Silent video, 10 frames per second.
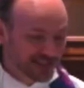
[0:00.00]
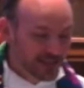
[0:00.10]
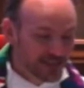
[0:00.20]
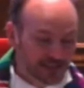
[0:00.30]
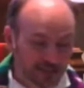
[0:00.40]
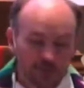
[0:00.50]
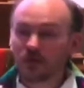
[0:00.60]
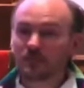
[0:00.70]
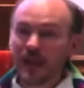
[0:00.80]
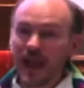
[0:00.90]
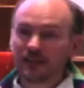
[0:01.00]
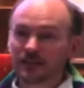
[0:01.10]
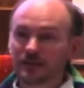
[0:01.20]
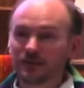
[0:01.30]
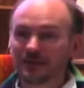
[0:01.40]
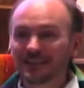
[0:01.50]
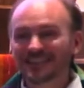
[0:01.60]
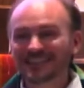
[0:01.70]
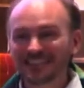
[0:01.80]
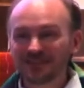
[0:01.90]
It's more palatable,
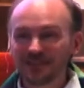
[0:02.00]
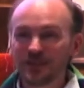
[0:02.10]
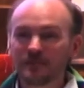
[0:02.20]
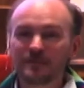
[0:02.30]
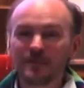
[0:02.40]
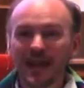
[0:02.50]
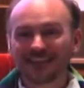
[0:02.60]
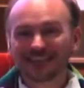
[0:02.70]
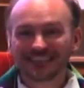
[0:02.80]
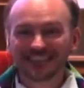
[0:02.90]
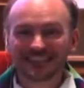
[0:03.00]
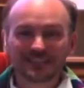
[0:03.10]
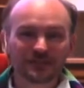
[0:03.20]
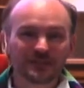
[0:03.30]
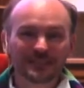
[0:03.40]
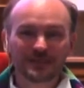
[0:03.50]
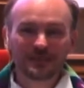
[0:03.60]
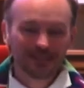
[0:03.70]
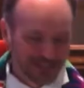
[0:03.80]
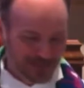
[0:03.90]
even though my palate didn't get to
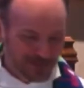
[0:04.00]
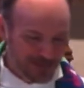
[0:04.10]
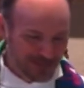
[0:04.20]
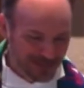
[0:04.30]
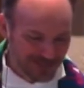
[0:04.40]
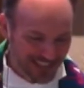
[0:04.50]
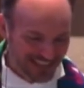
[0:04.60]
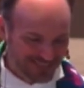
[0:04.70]
experience much of it.